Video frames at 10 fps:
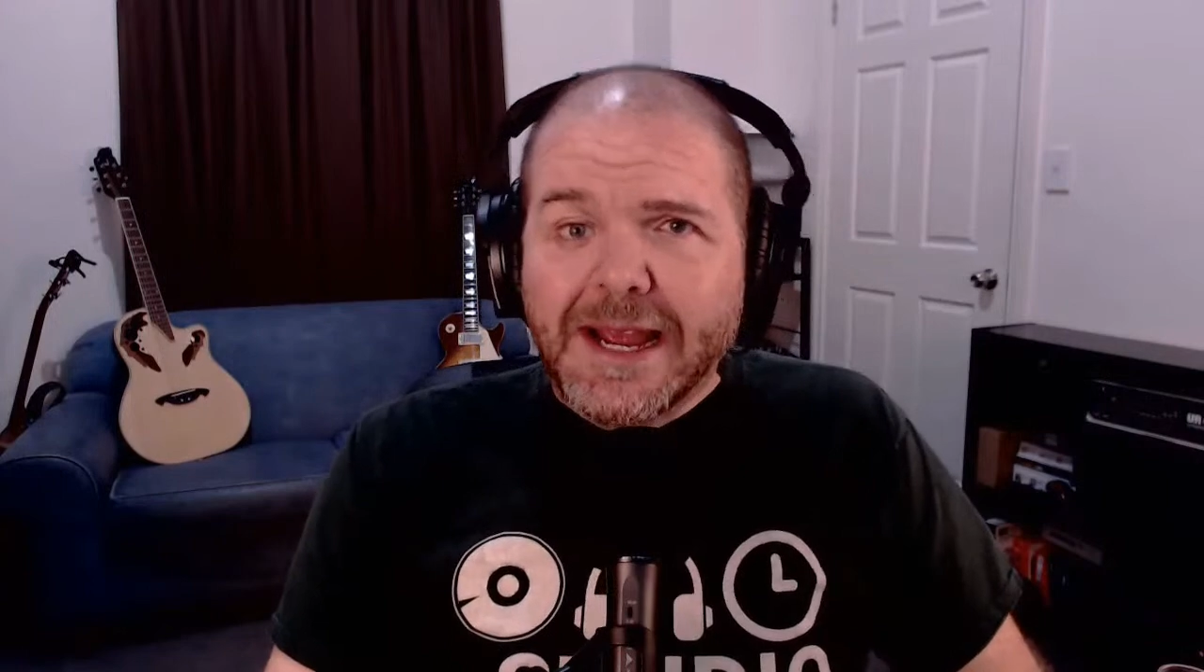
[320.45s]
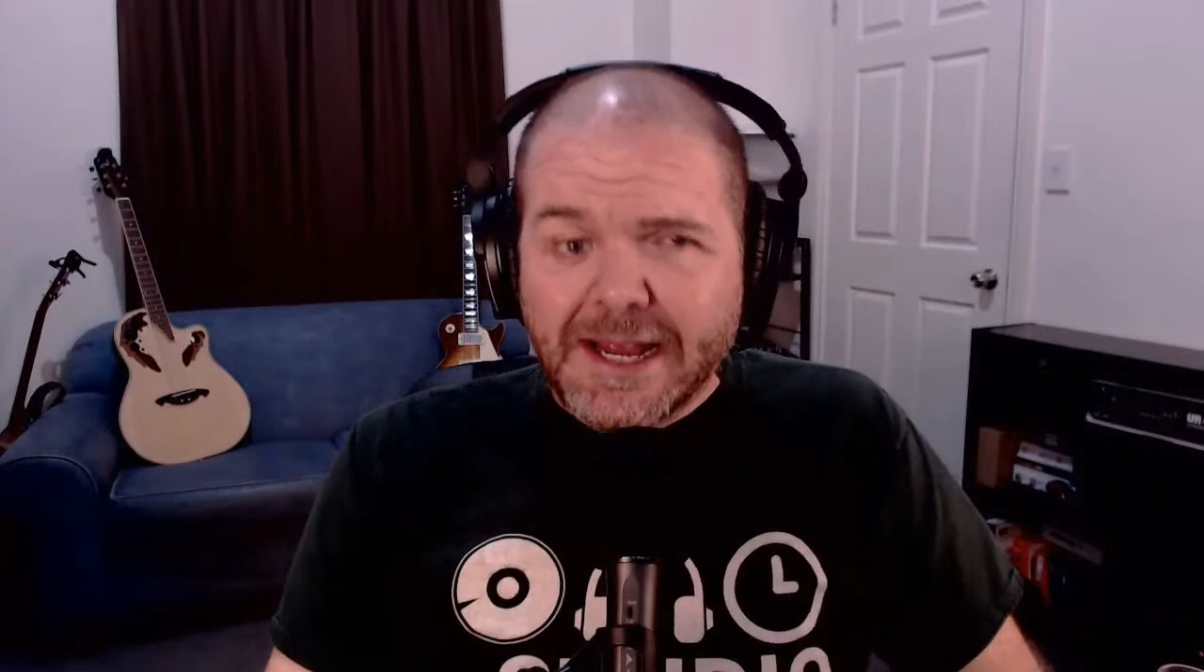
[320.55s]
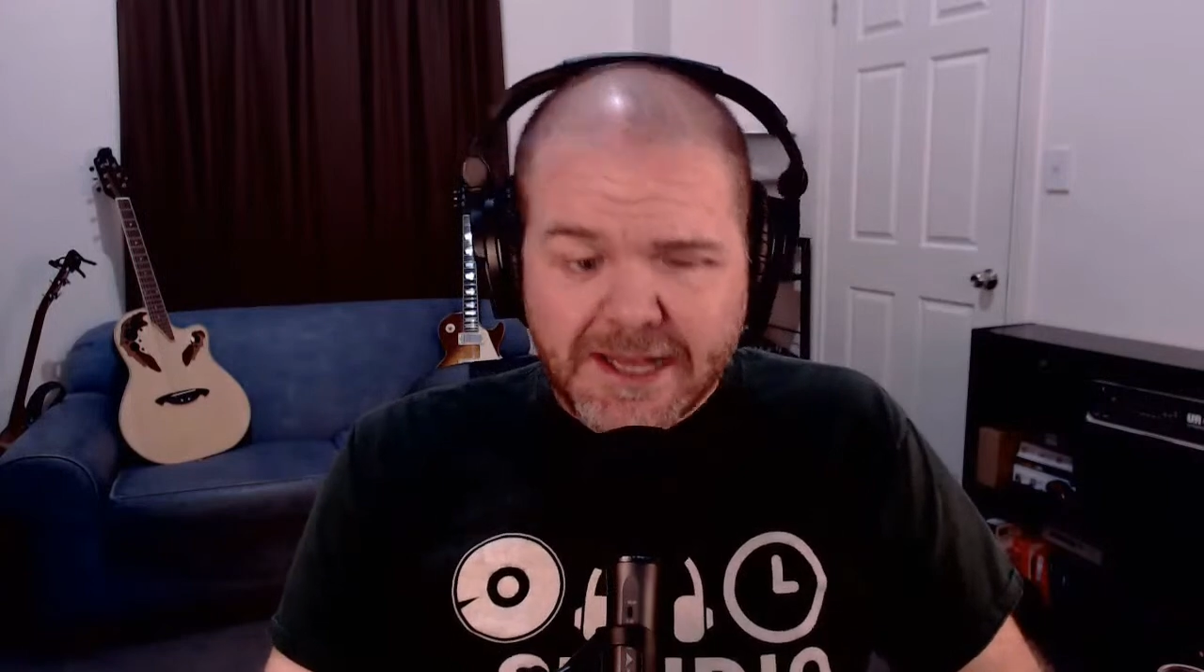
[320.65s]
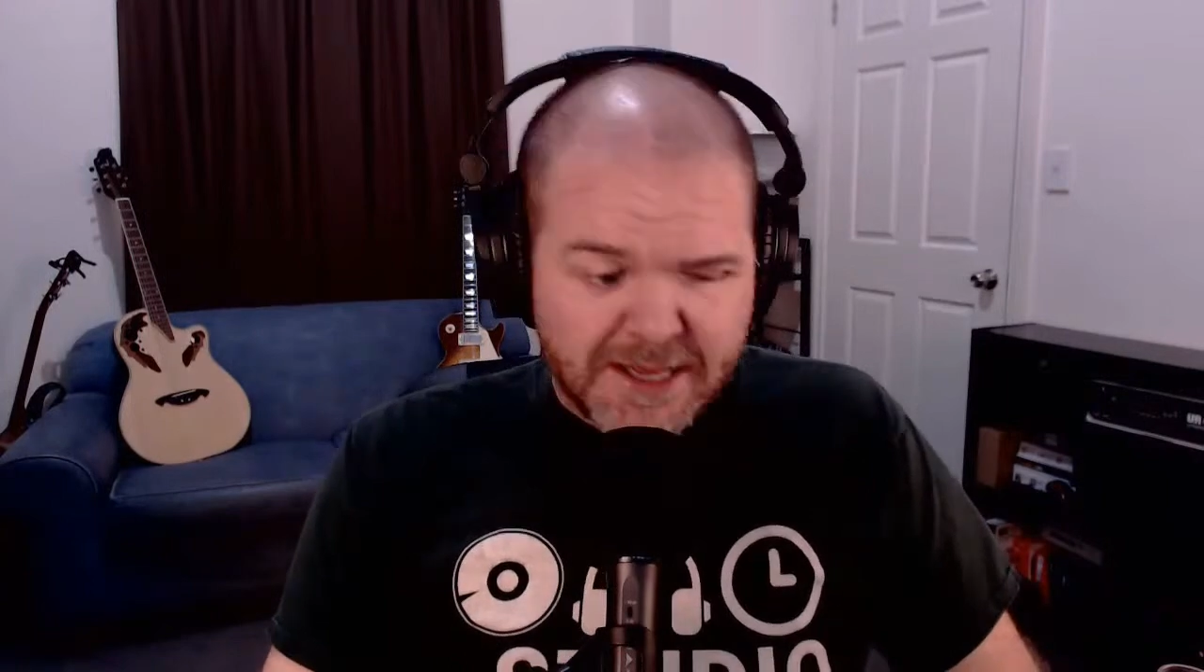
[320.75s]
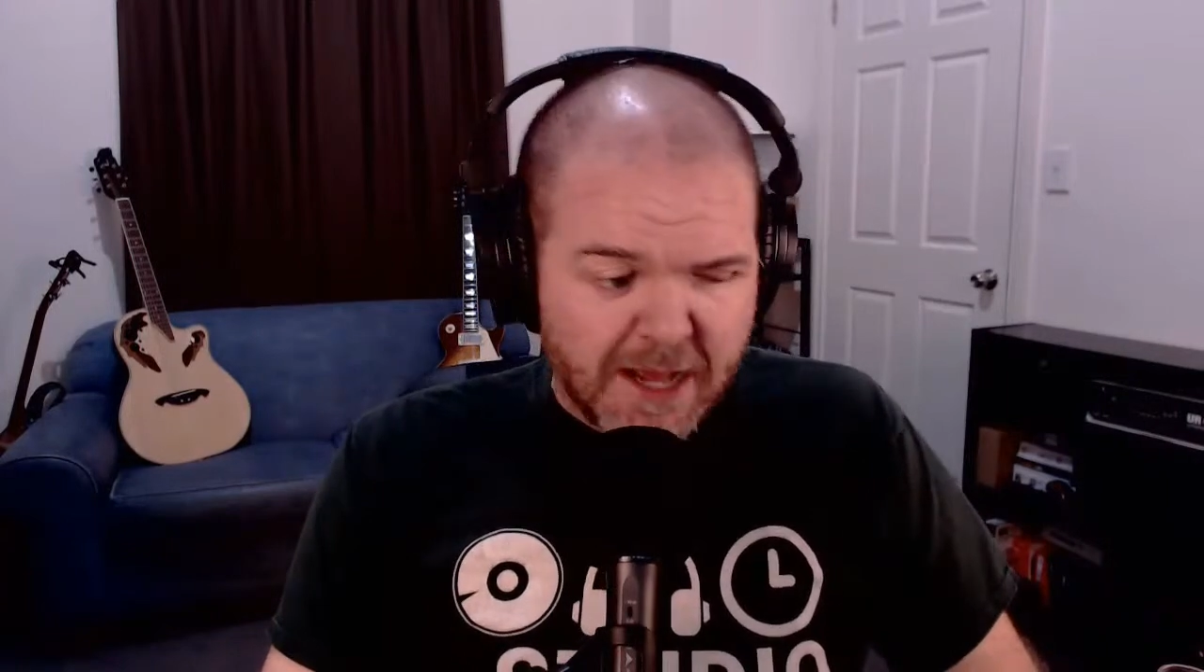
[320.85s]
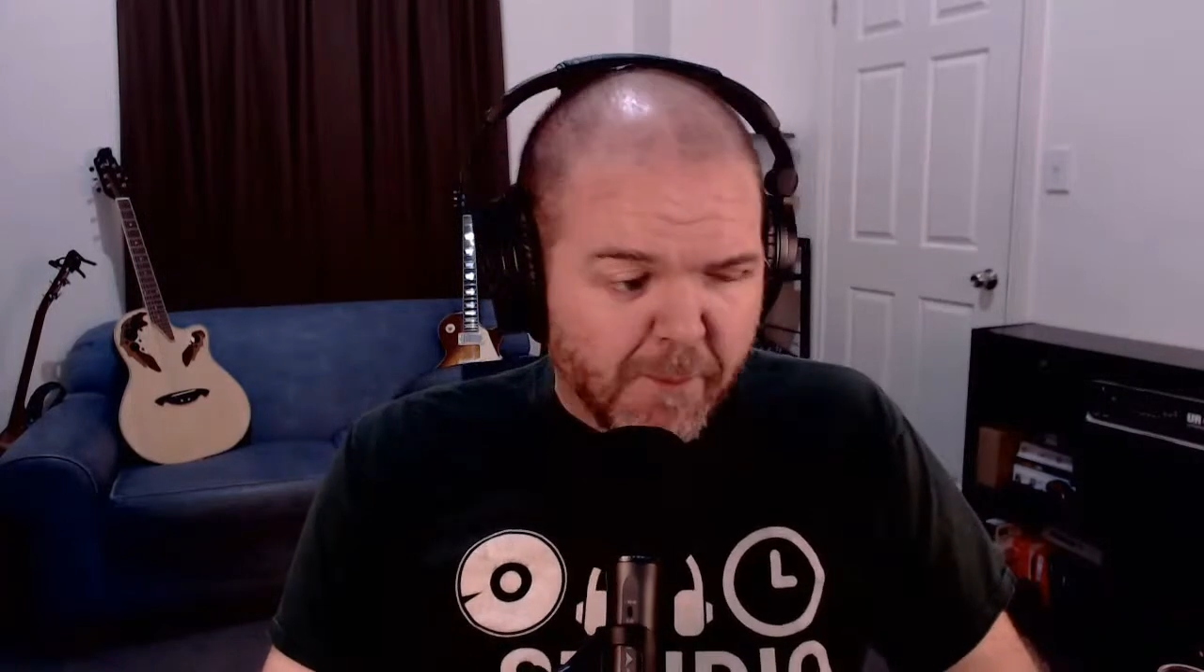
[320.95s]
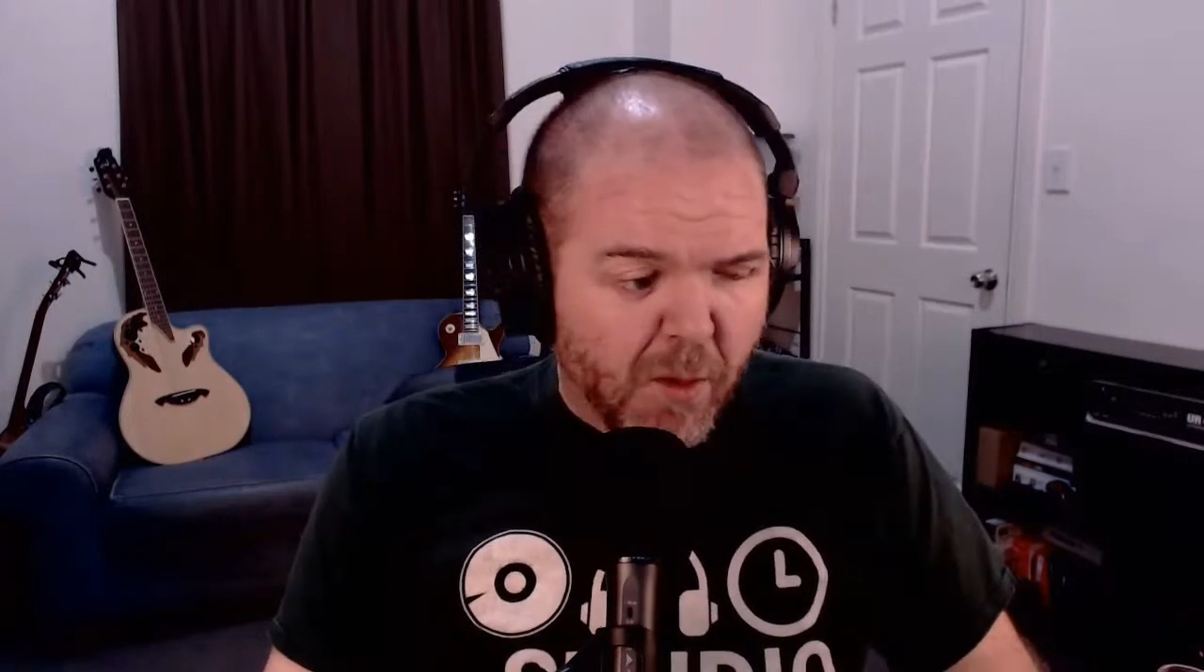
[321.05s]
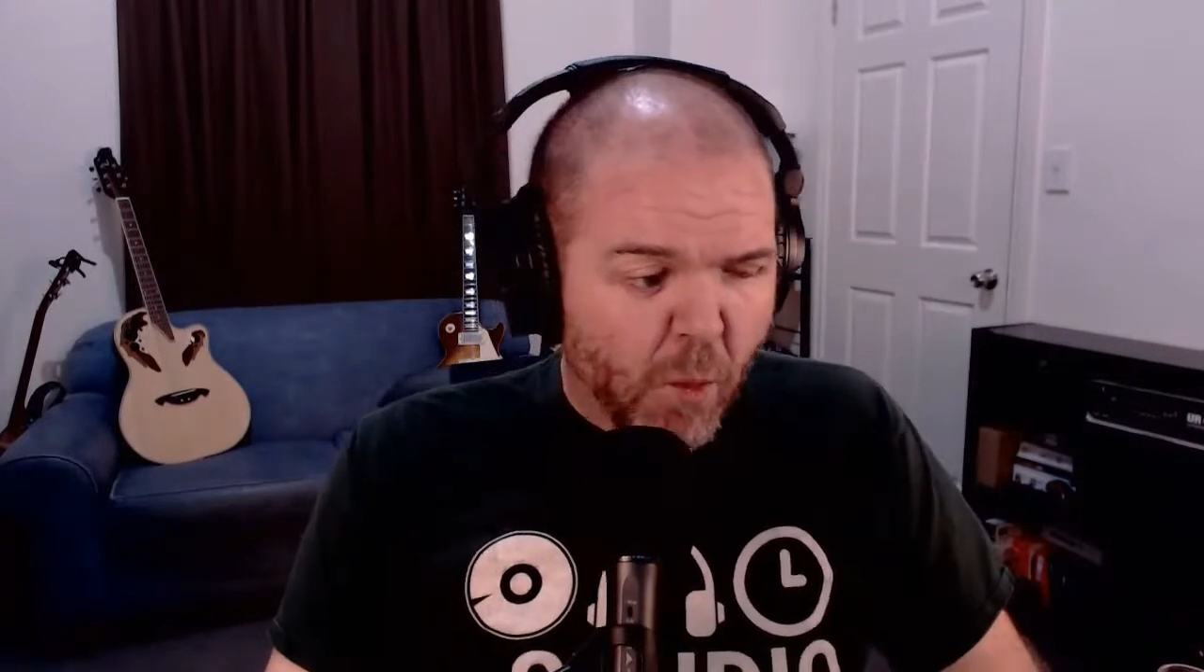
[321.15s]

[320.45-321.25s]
in some